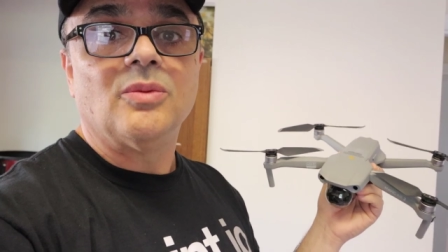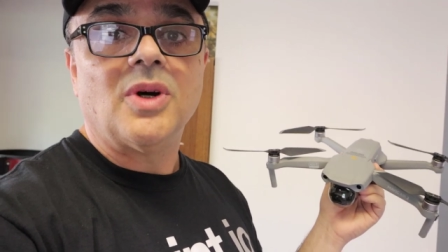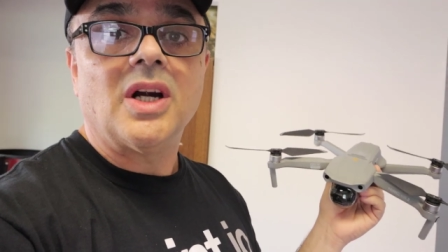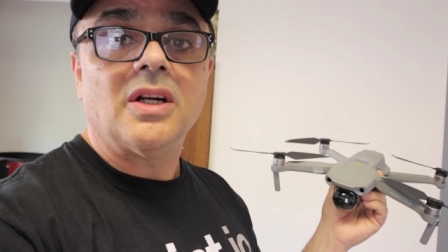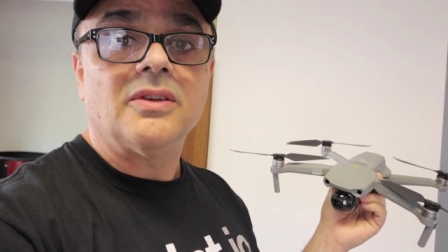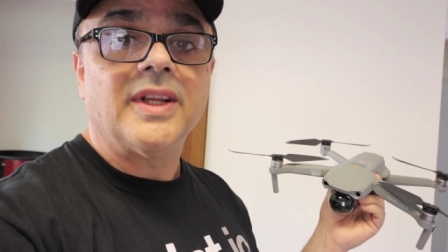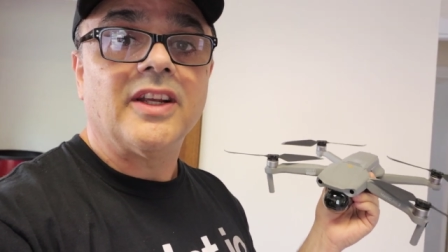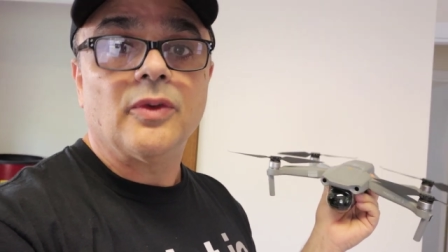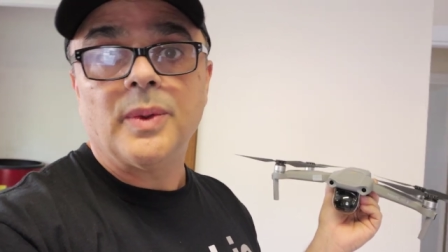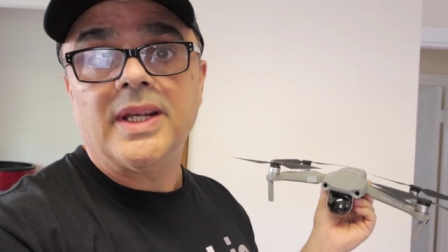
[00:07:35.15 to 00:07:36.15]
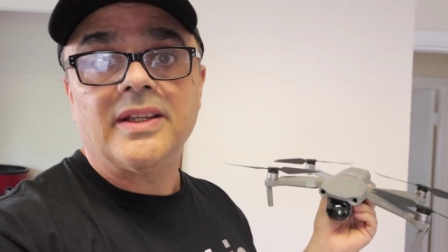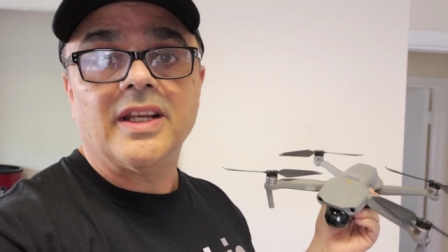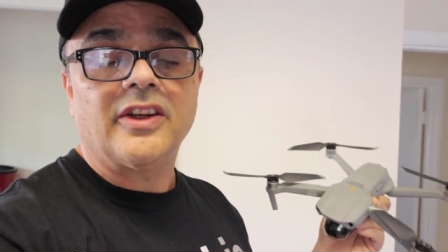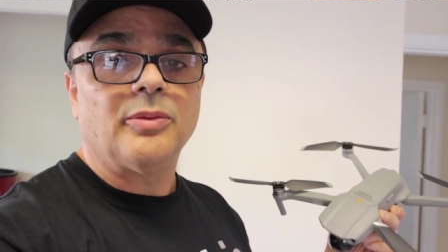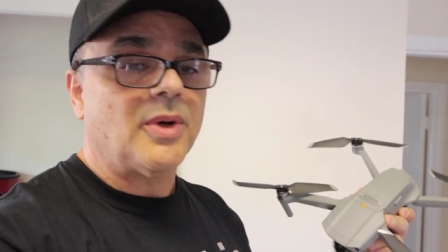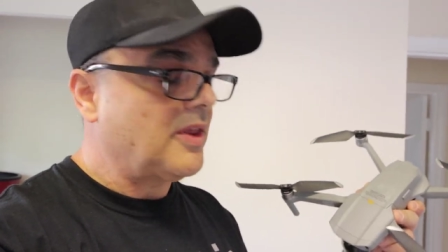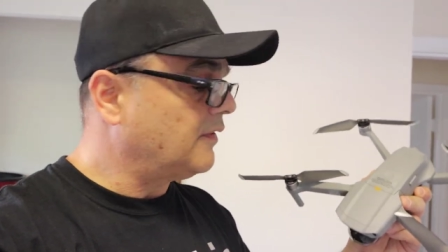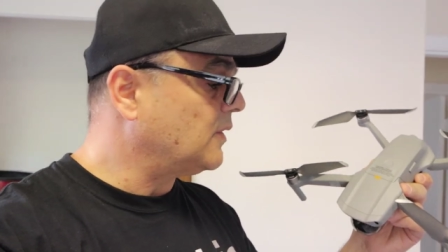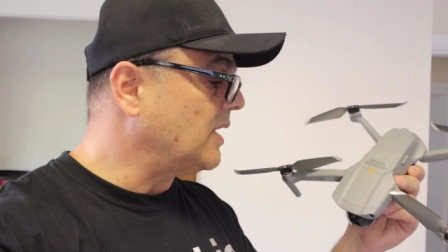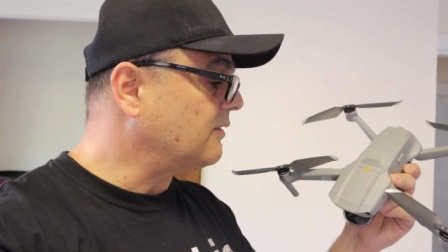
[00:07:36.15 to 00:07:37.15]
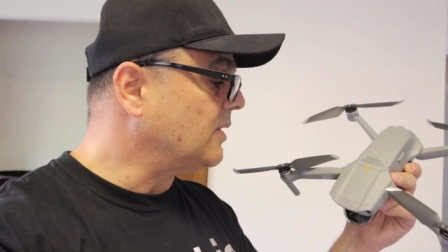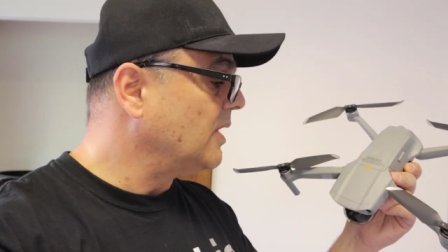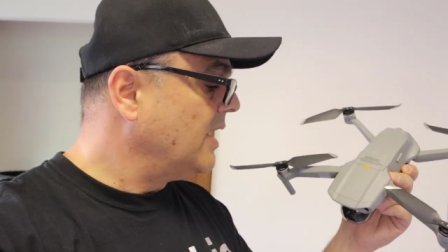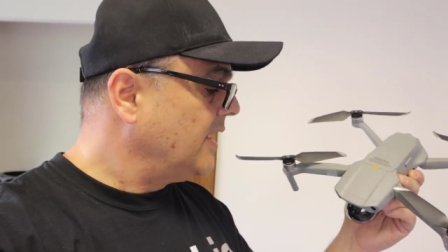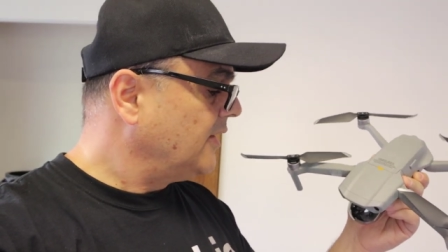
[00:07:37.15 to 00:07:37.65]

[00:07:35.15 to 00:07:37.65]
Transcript: tomorrow, next week, next month, forever.